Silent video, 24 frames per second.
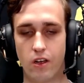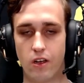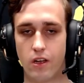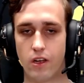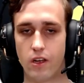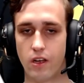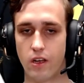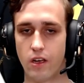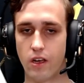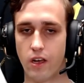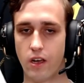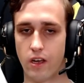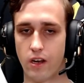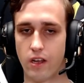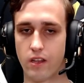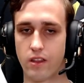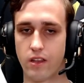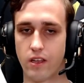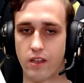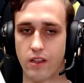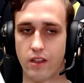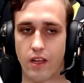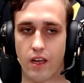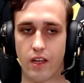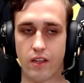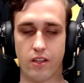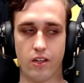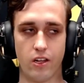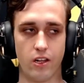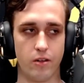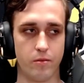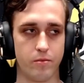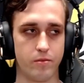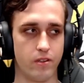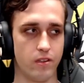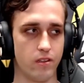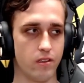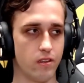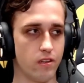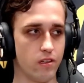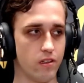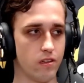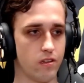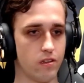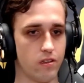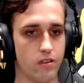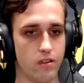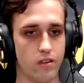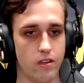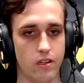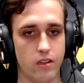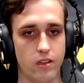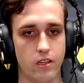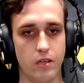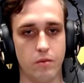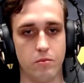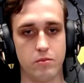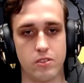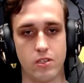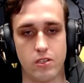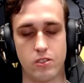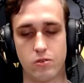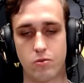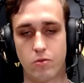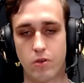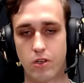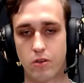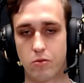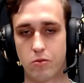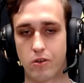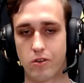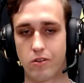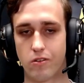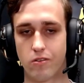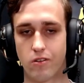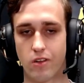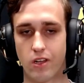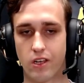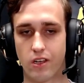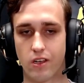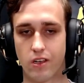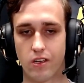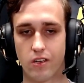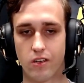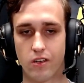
And I think that helped in teams as well, where you're like